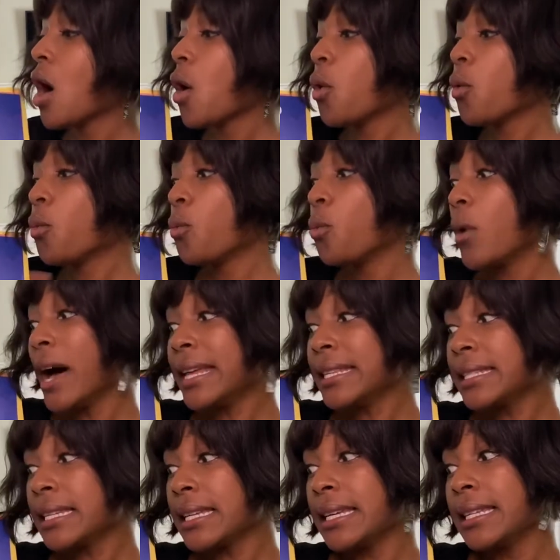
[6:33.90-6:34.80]

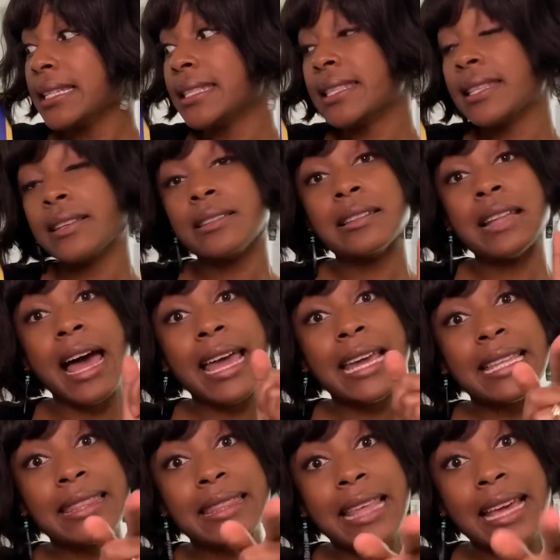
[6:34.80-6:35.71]
What is the
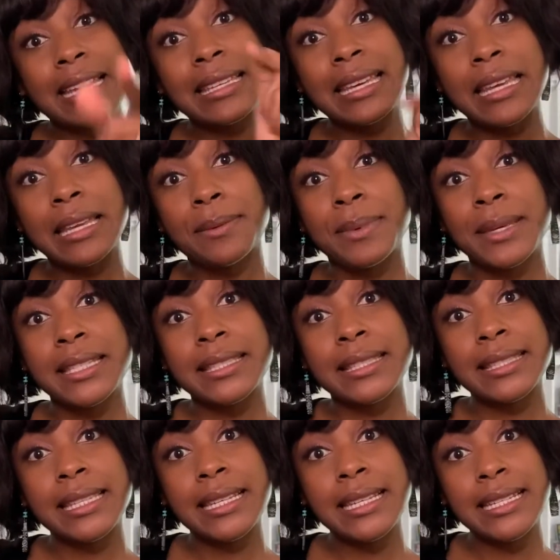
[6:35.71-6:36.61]
light that can be
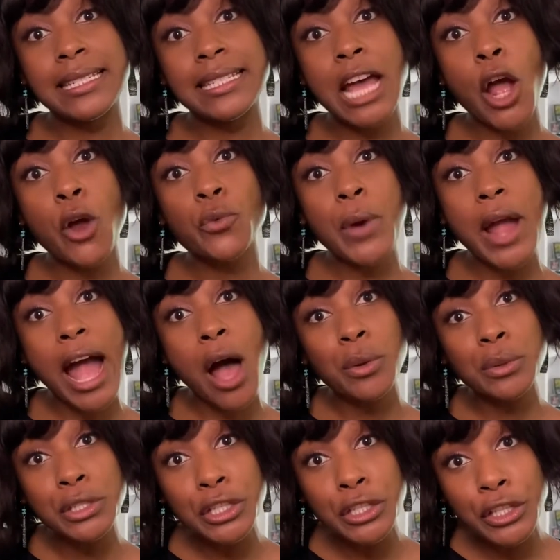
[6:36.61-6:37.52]
seen
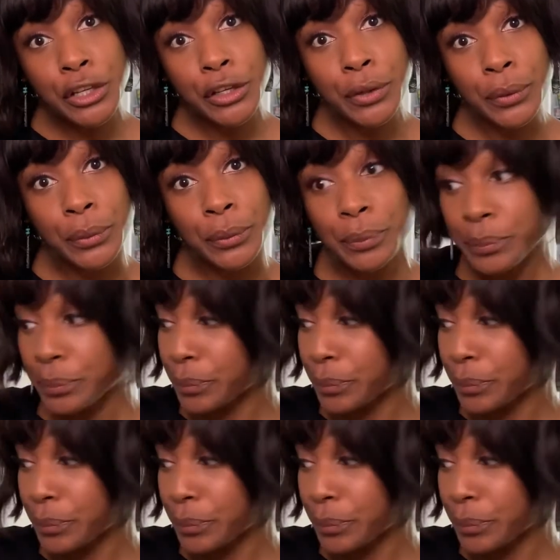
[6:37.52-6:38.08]
around you?